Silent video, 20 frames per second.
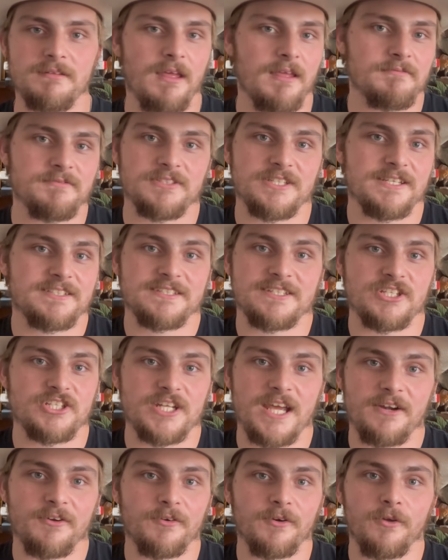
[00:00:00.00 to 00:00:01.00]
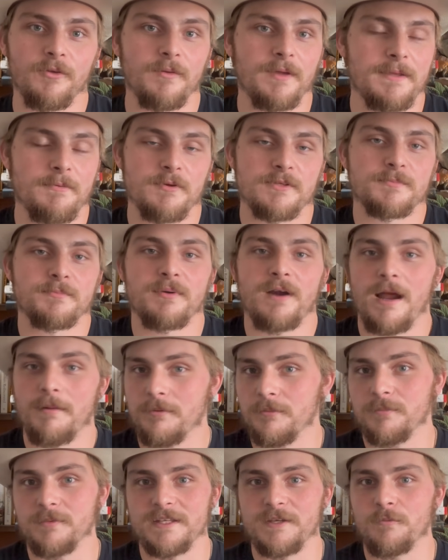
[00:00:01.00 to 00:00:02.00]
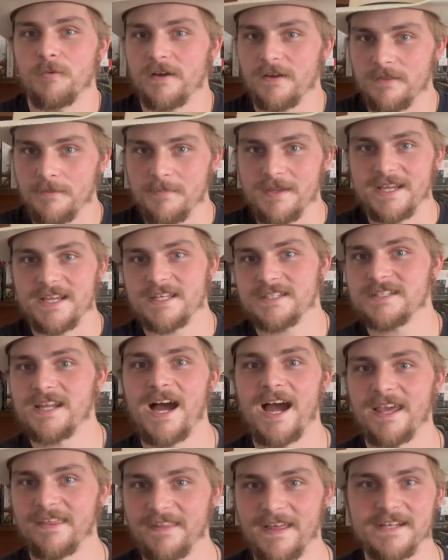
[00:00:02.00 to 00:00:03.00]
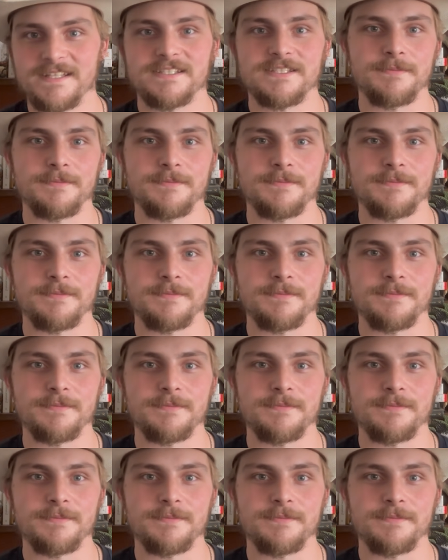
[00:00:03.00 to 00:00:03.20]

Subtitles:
Just in general, it was probably one of the biggest highlights